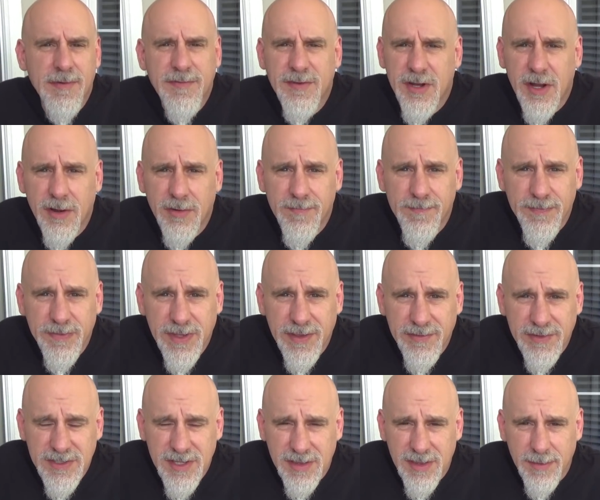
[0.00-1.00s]
If you don't,
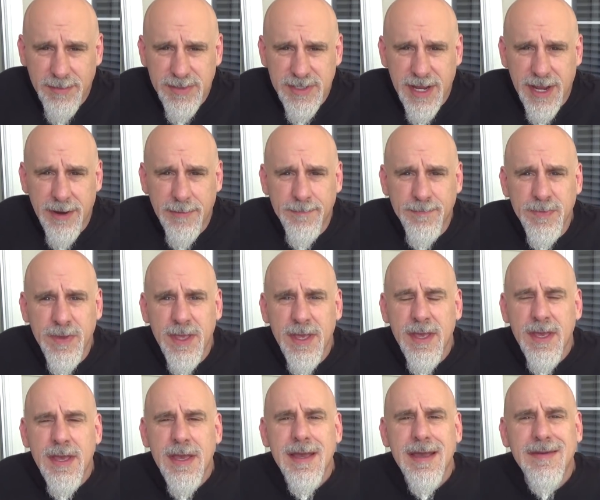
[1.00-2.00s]
give us a thumbs down.
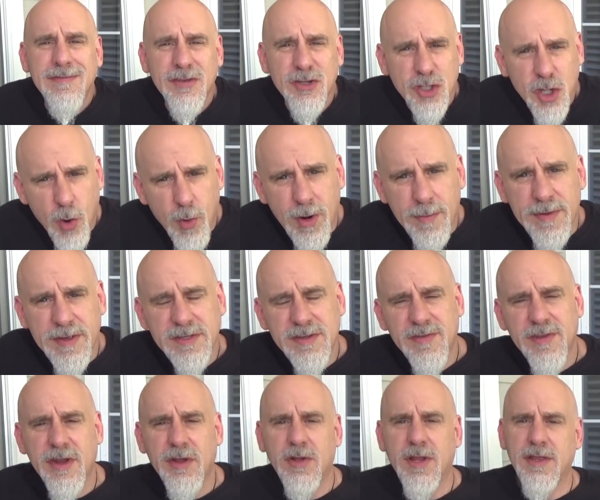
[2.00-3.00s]
If you don't want to miss a
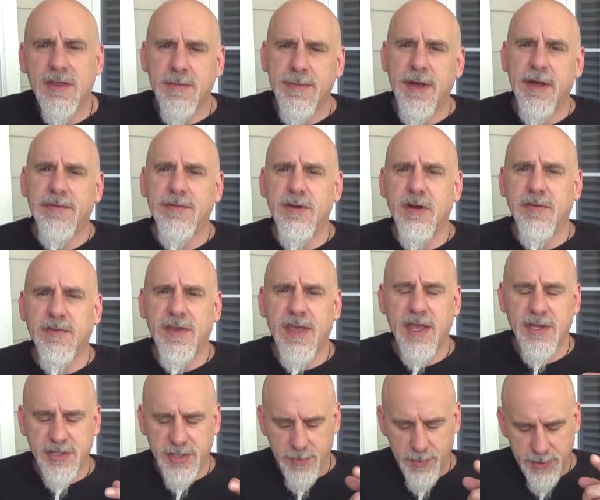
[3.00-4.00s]
video, click the bell for
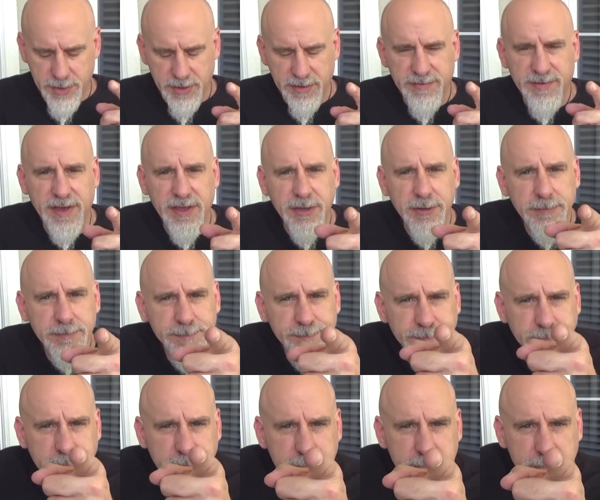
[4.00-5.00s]
notification. We'll notify you.
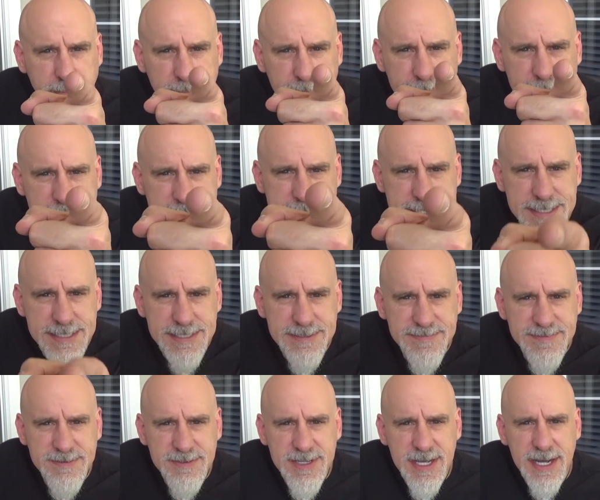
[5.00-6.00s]
I
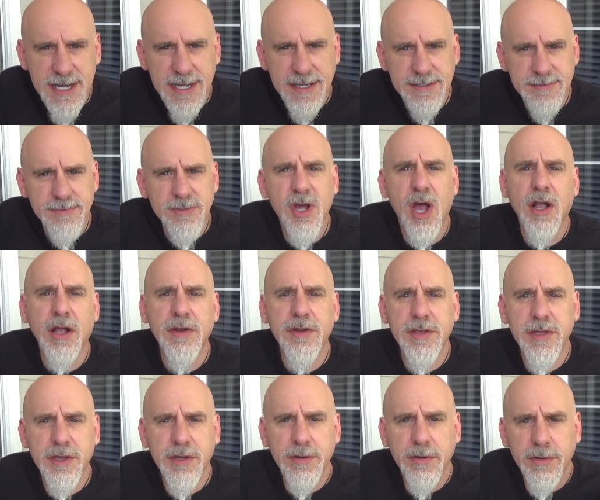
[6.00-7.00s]
love you guys. I'm talking to
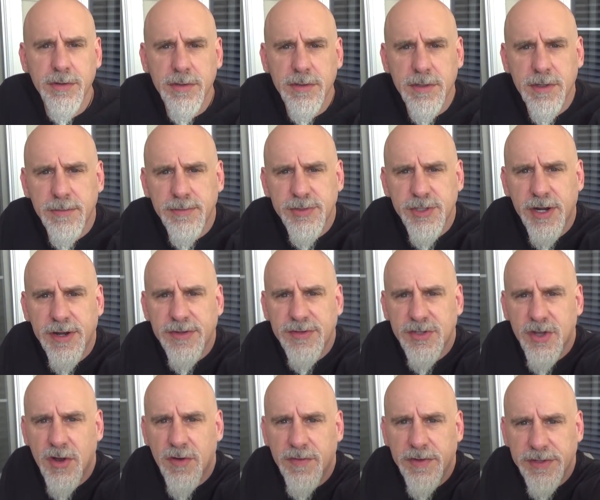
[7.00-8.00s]
you. I'm Johnny
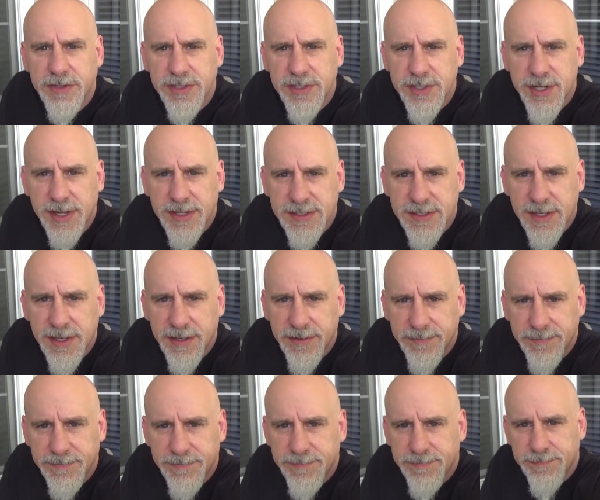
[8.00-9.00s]
Scoville. This is Chase the
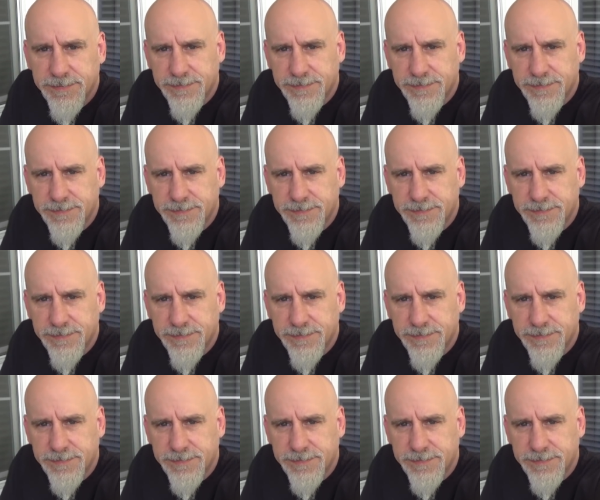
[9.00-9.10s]
Heat.